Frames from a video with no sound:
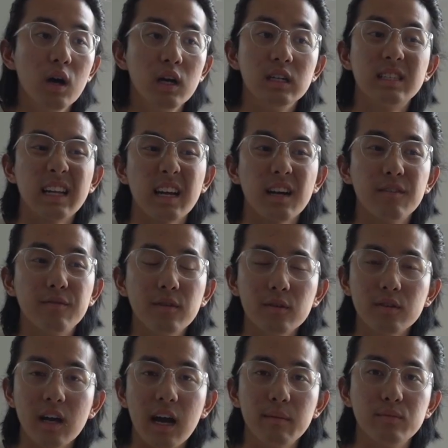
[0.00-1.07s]
It's like a
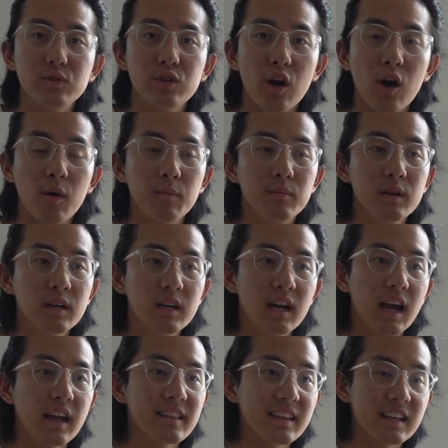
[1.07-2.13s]
full-time job,
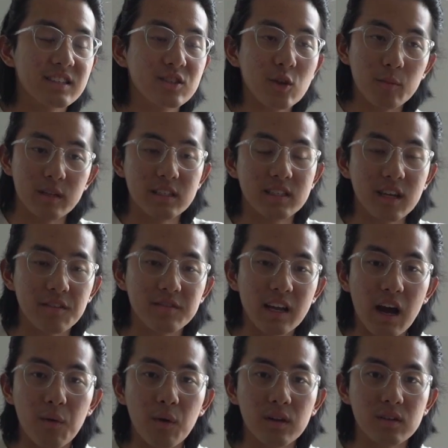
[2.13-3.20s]
and there's so many stuff that
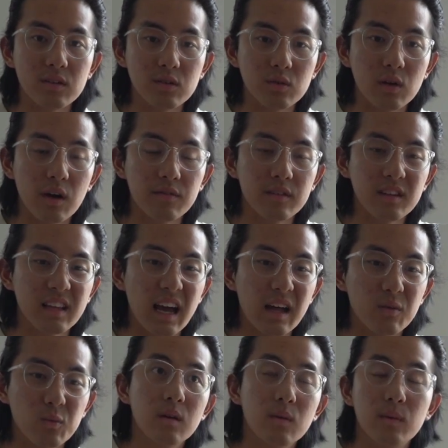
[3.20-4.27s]
I wanted to do after that.